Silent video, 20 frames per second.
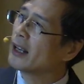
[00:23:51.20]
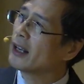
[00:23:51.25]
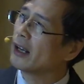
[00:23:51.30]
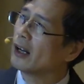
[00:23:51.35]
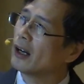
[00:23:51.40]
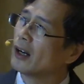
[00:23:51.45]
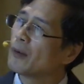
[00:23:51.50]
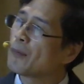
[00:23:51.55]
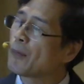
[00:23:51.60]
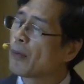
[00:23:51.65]

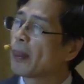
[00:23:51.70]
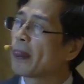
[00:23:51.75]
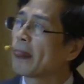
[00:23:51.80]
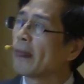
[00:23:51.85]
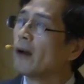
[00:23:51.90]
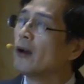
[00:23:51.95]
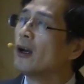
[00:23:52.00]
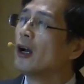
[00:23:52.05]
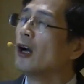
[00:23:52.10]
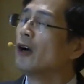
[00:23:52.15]
here.
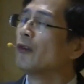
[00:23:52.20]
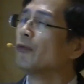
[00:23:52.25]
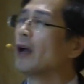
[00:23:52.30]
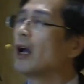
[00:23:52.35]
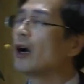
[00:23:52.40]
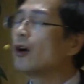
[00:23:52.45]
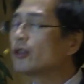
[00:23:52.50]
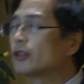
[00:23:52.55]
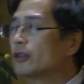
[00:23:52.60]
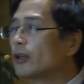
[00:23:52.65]

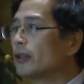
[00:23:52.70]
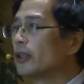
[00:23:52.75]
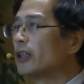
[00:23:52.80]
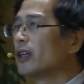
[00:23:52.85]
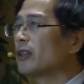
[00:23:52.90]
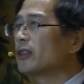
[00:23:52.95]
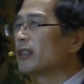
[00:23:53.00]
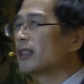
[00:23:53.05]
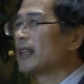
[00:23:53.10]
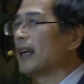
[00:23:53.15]
We also
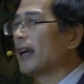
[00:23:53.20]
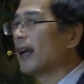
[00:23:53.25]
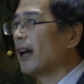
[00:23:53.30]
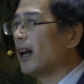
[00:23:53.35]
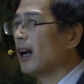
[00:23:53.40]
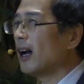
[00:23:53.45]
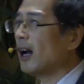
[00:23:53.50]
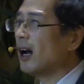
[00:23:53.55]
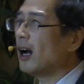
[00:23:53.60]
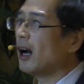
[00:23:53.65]
use
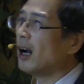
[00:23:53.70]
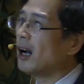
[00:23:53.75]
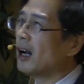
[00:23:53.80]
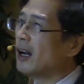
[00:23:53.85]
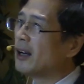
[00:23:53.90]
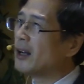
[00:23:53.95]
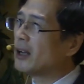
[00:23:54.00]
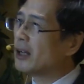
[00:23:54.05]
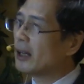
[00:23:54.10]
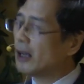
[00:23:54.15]

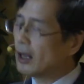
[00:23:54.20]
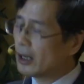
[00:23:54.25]
the